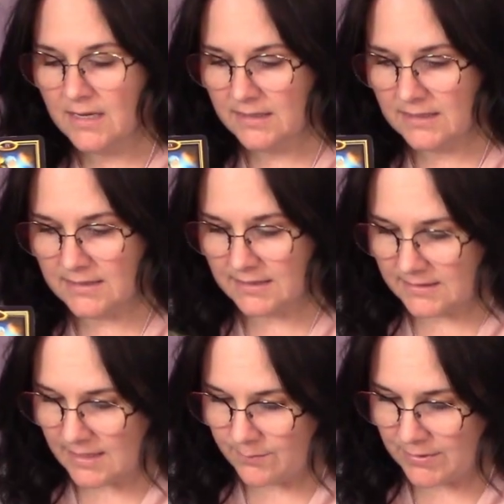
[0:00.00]
This
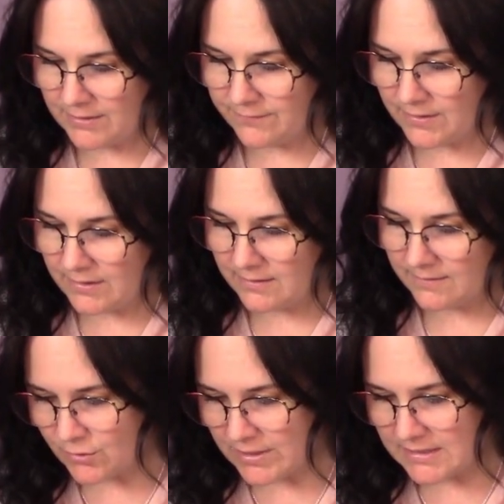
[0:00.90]
is a bit of,
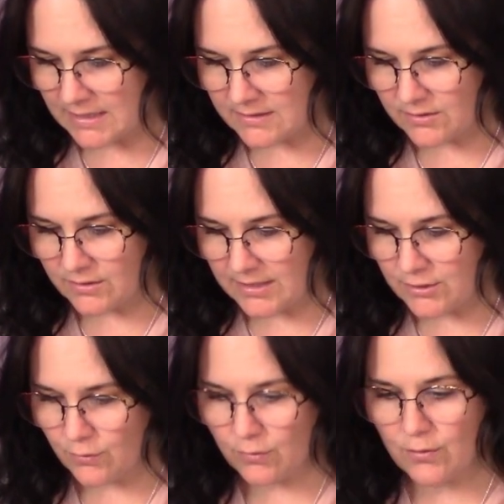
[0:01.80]
so it does look
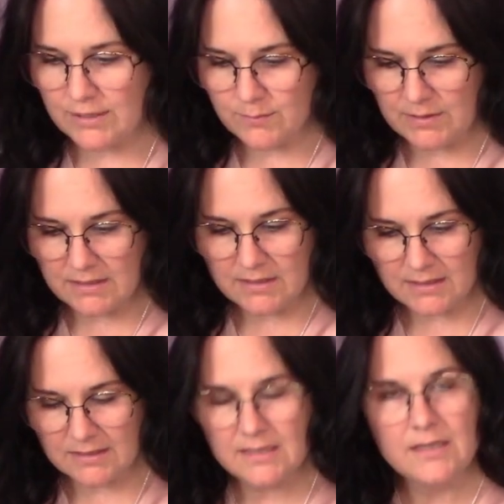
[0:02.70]
like you are going to be
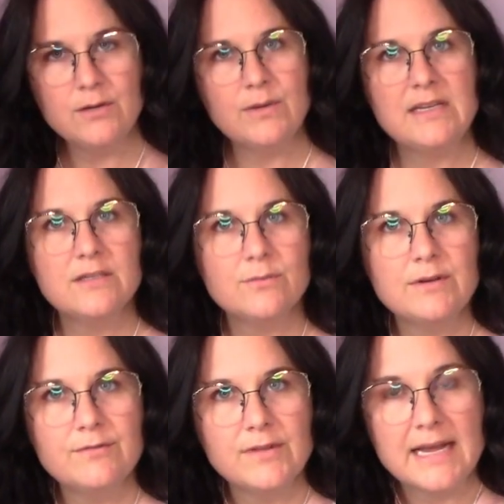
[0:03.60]
continuing to
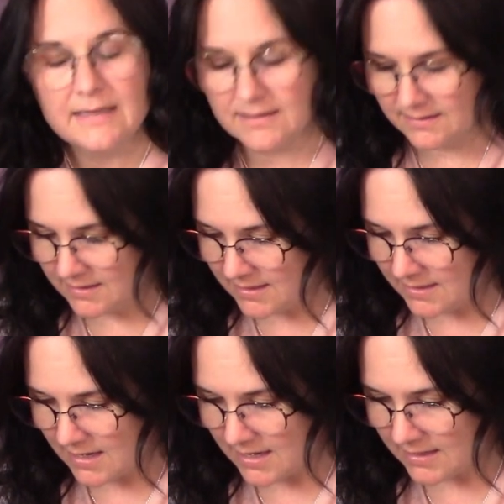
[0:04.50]
reflect
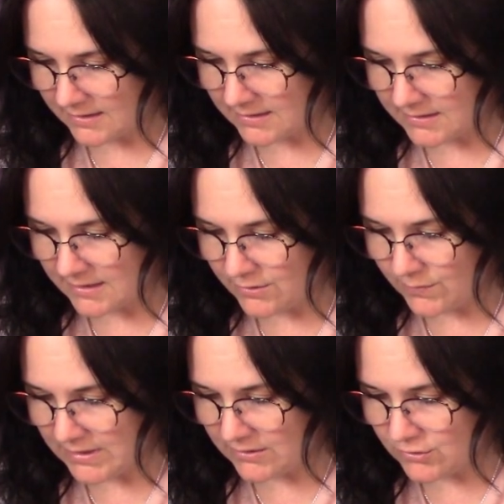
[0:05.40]
uh,
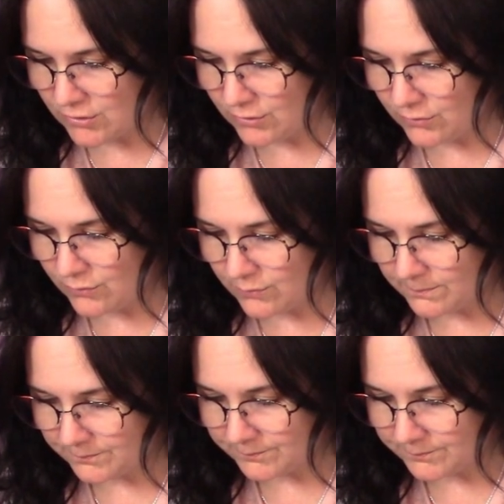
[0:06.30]
continuing to